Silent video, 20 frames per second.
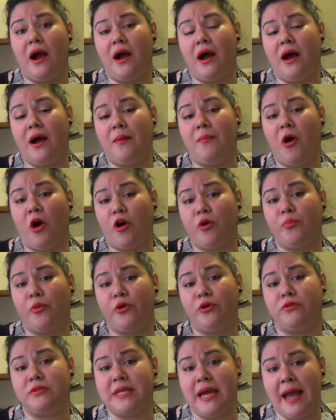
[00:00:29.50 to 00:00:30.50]

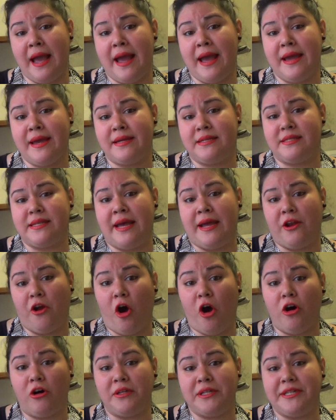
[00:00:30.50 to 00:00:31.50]
hard-boiled eggs, and
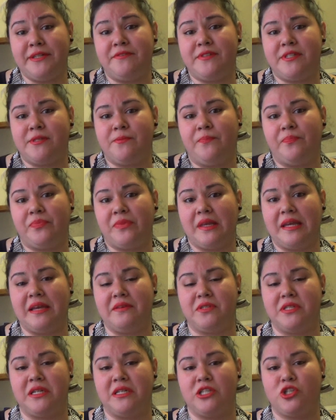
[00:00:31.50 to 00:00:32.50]
olives.
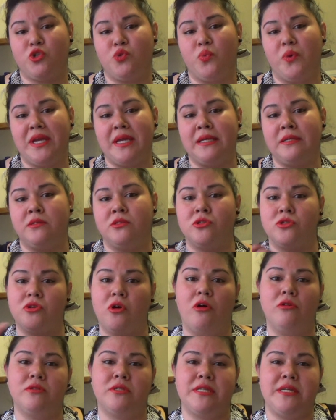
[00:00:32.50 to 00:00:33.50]
Gives it a sweet,
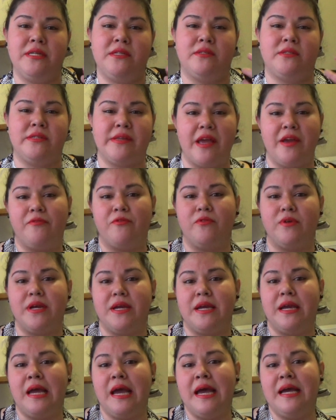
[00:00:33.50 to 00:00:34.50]
salty,
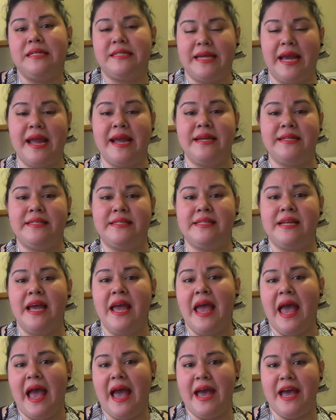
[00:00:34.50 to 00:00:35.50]
savory taste.
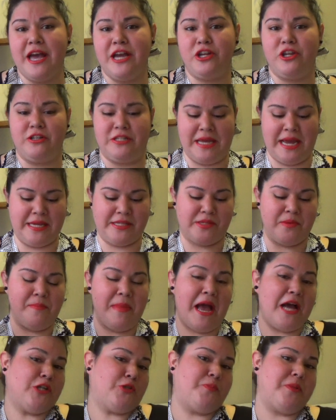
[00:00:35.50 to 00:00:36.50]
And you take some
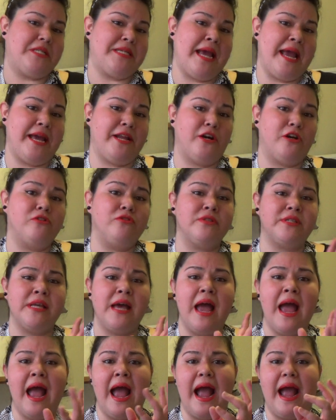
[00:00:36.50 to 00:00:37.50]
mashed potatoes
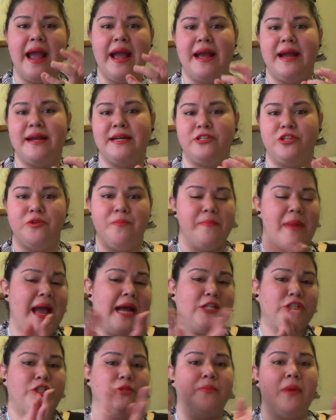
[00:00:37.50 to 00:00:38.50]
and you
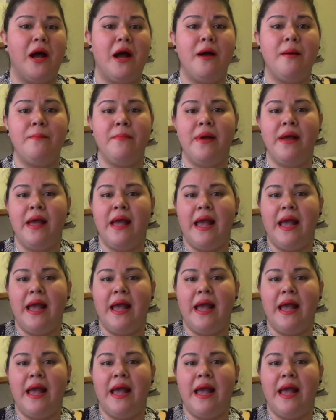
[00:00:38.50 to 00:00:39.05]
mash them up,